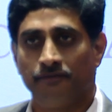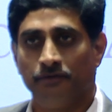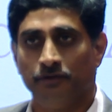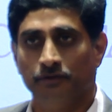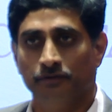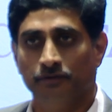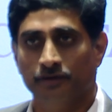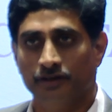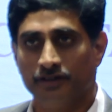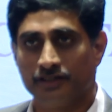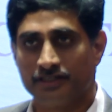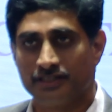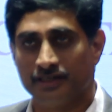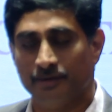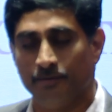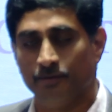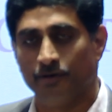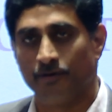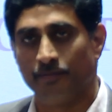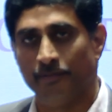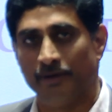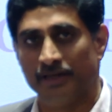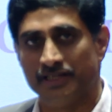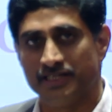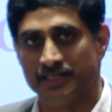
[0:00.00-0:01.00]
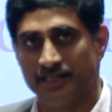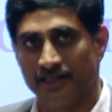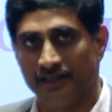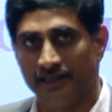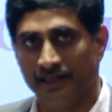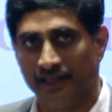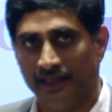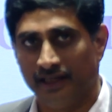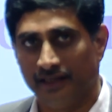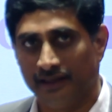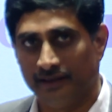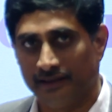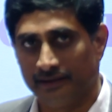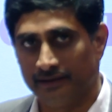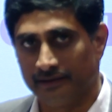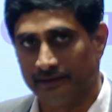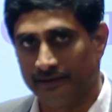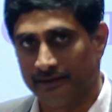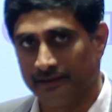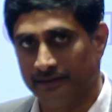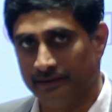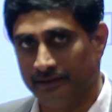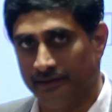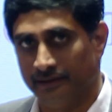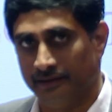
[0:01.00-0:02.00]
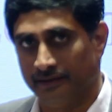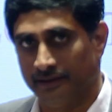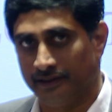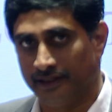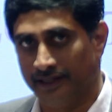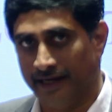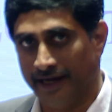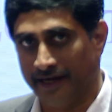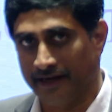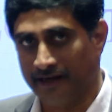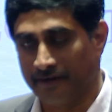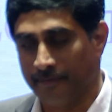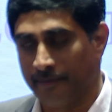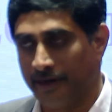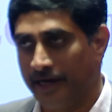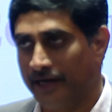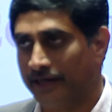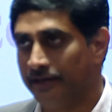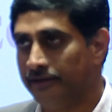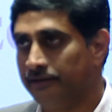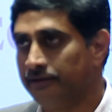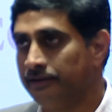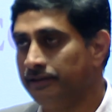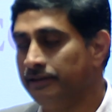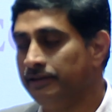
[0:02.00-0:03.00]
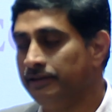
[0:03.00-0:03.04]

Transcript: few words about my journey in Hyderabad.